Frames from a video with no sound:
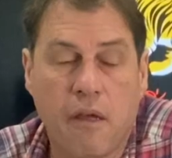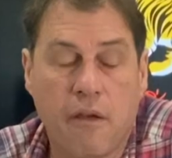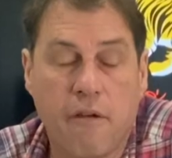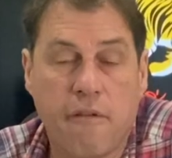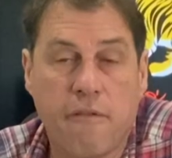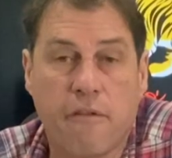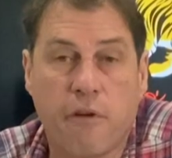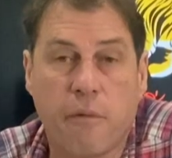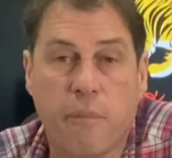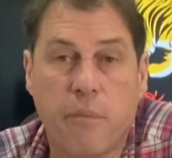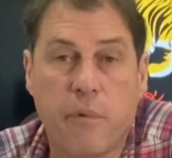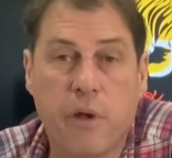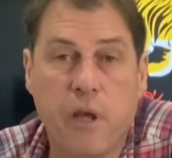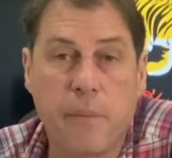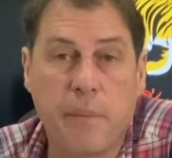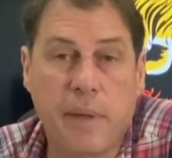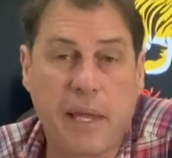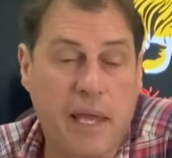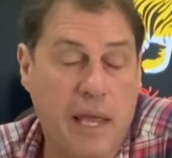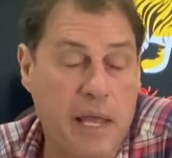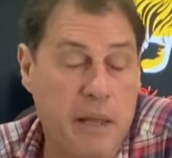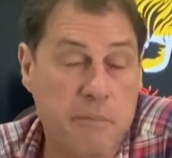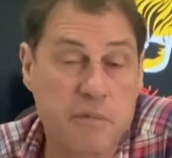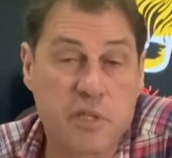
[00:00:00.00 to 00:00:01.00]
For
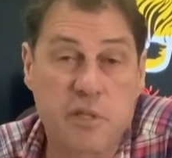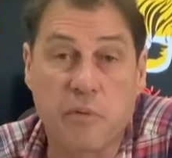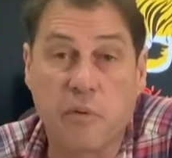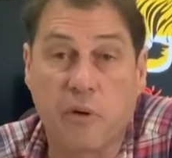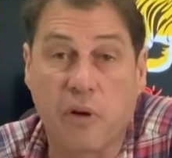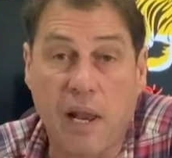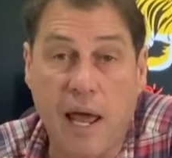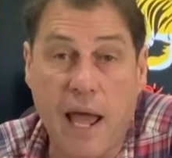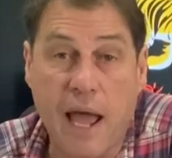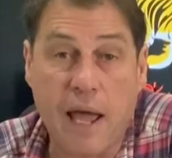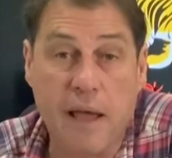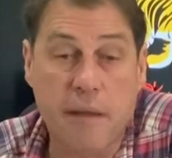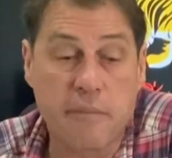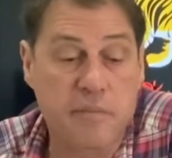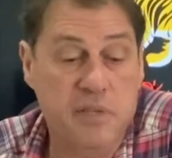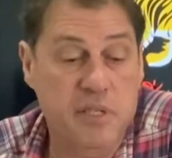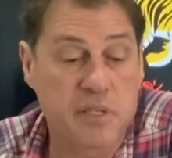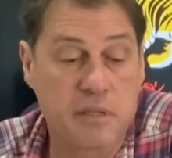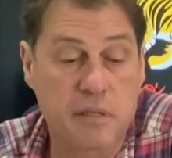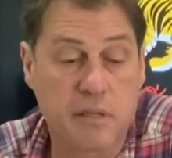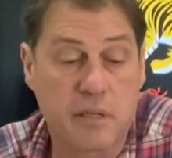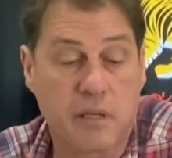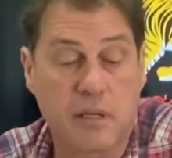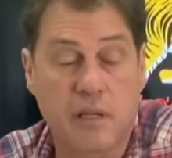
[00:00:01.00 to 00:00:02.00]
Birmingham Small
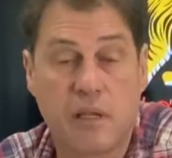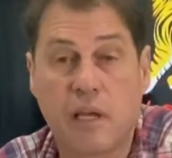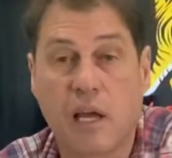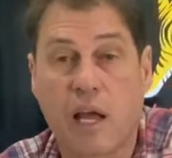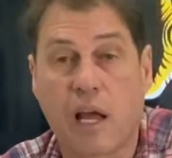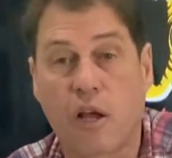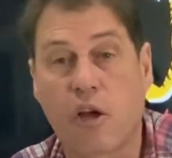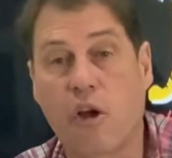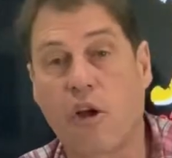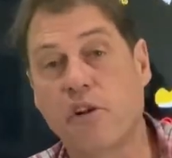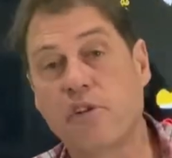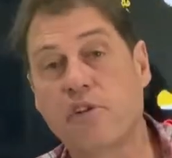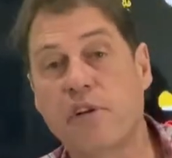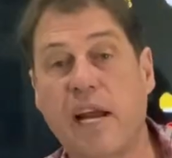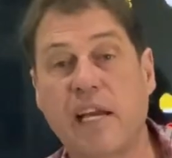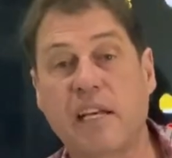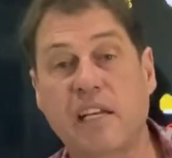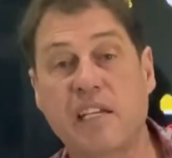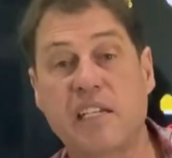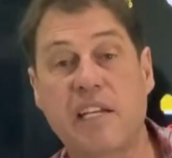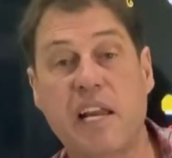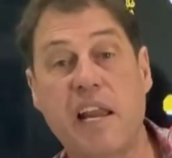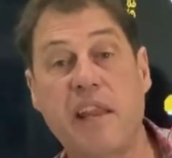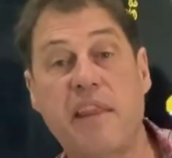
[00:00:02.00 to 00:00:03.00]
Arms, a contract
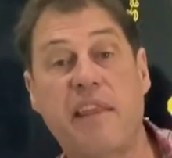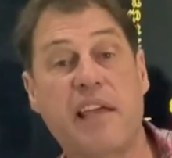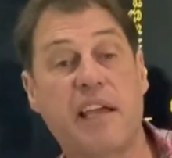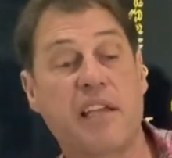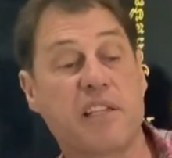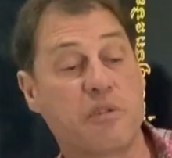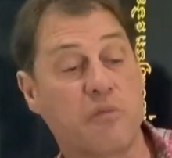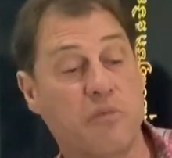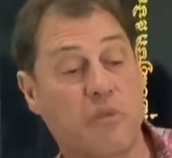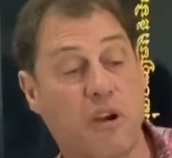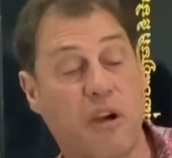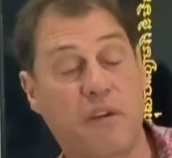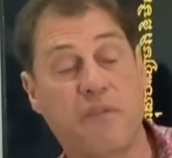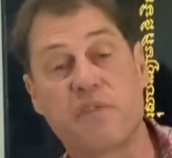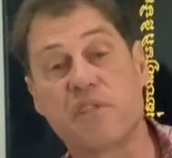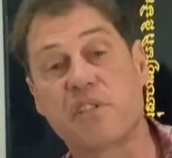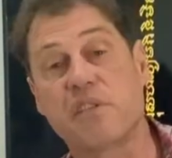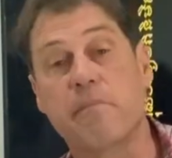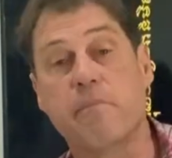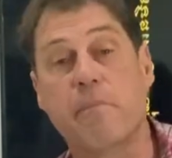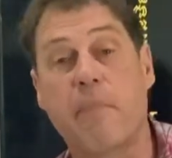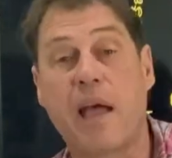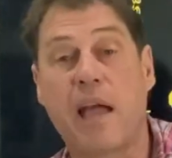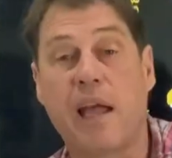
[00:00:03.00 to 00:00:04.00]
of 10,000 rifles
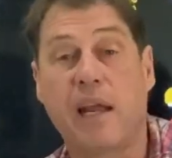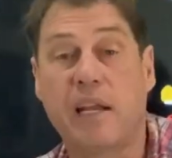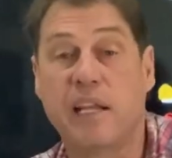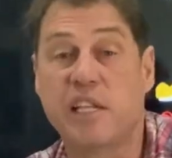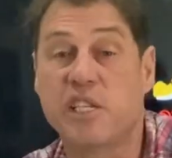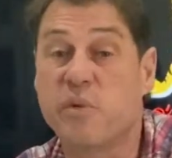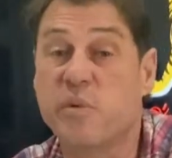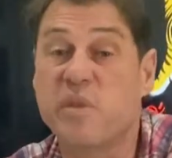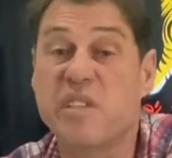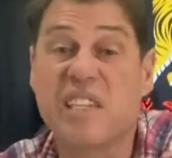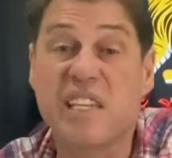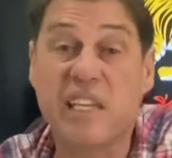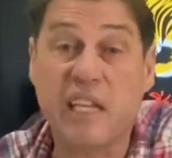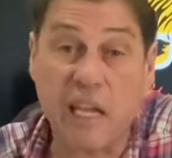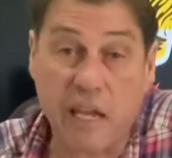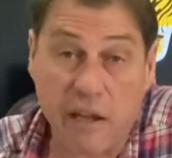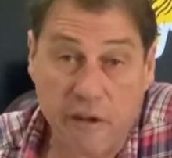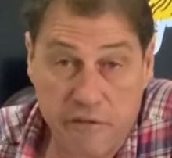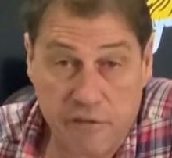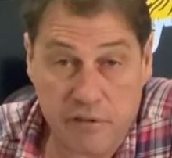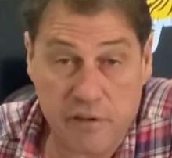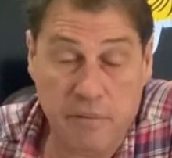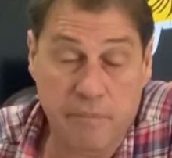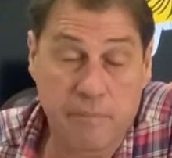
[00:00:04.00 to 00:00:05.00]
and bayonets was a
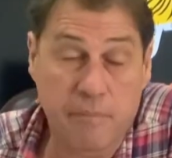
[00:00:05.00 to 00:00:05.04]
gift.